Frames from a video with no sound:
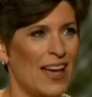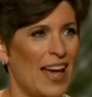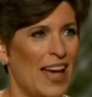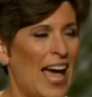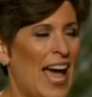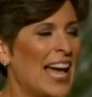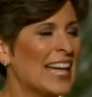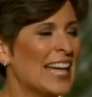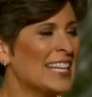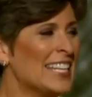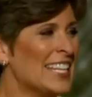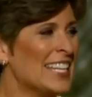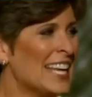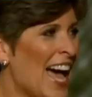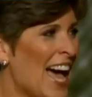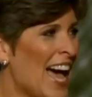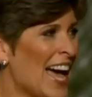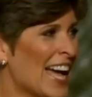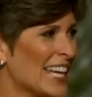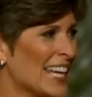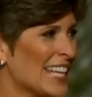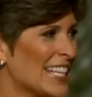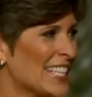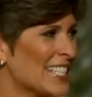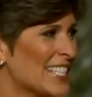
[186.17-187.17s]
At
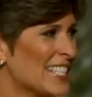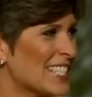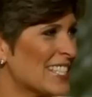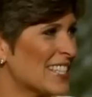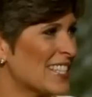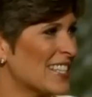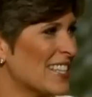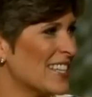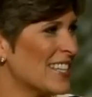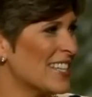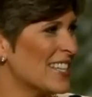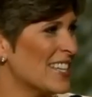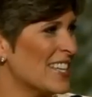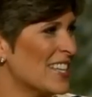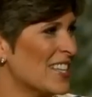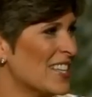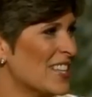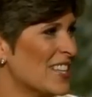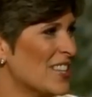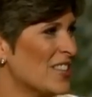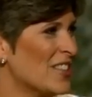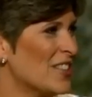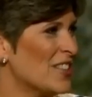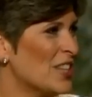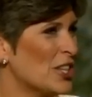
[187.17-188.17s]
night,
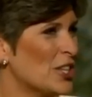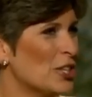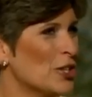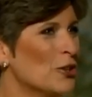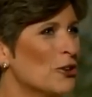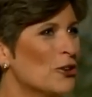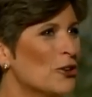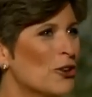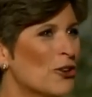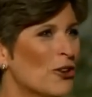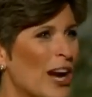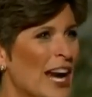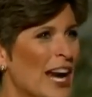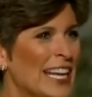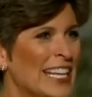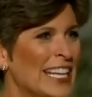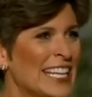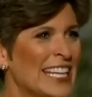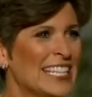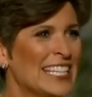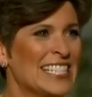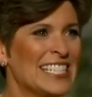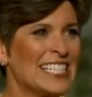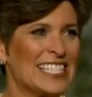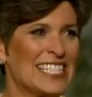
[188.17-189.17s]
the
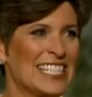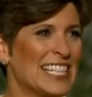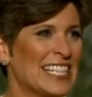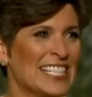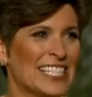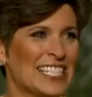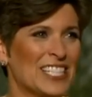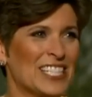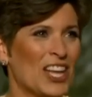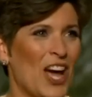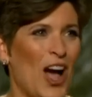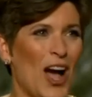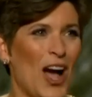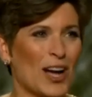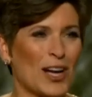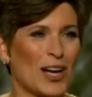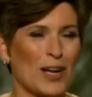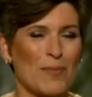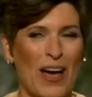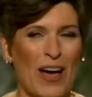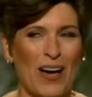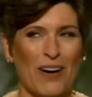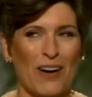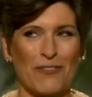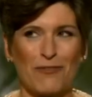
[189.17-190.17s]
Ukrainians didn't talk
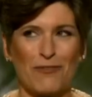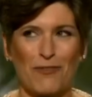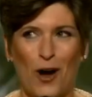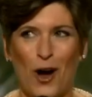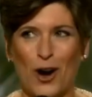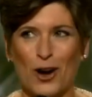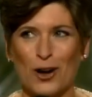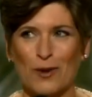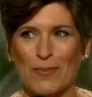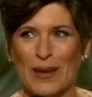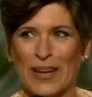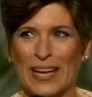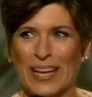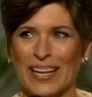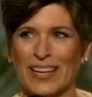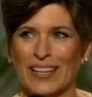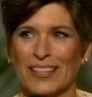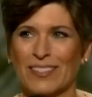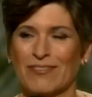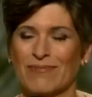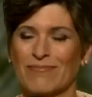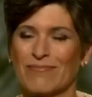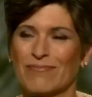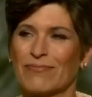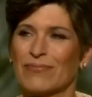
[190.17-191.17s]
about farming.
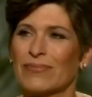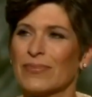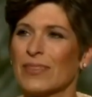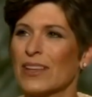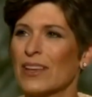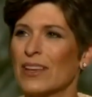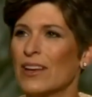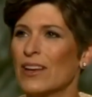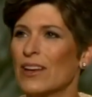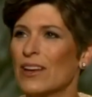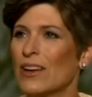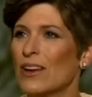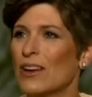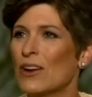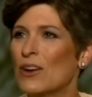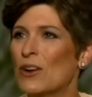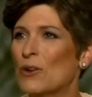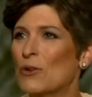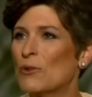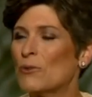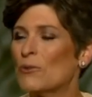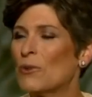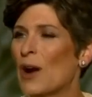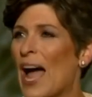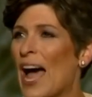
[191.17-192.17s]

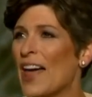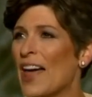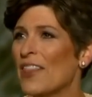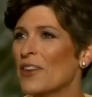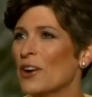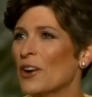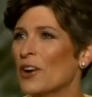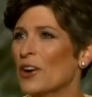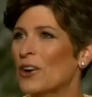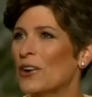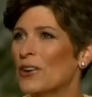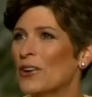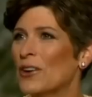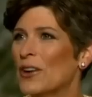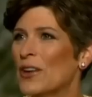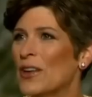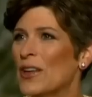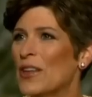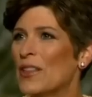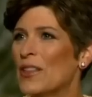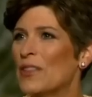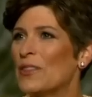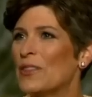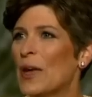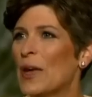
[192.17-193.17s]
Rather,
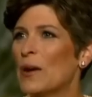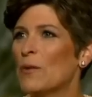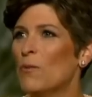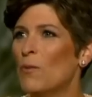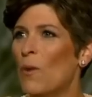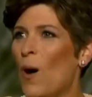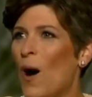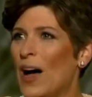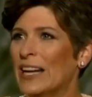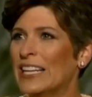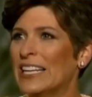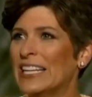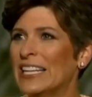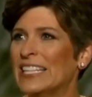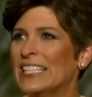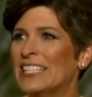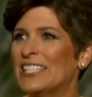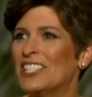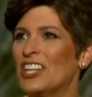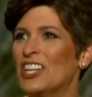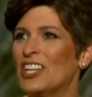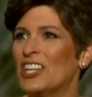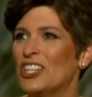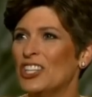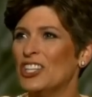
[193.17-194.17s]
they wanted
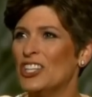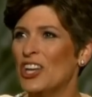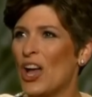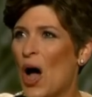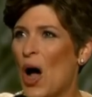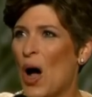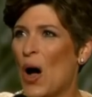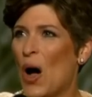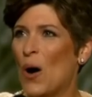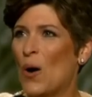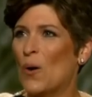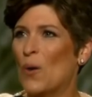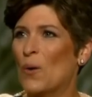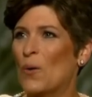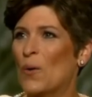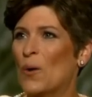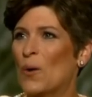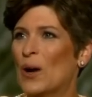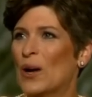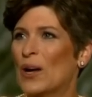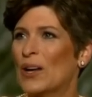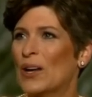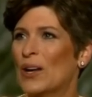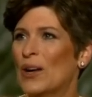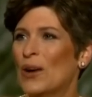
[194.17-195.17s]
to know
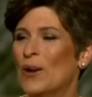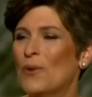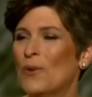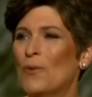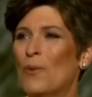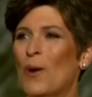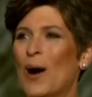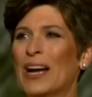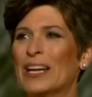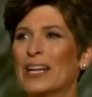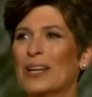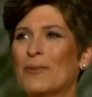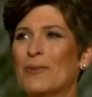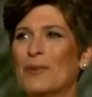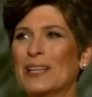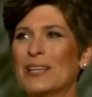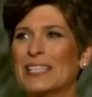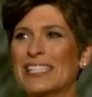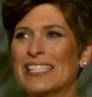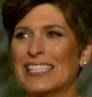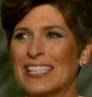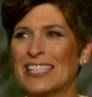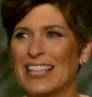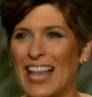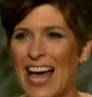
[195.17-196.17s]
what it
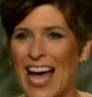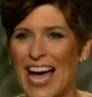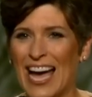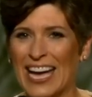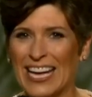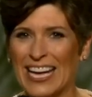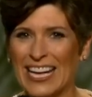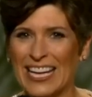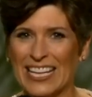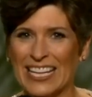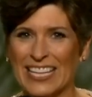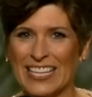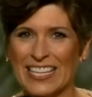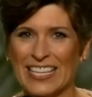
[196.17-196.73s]
was like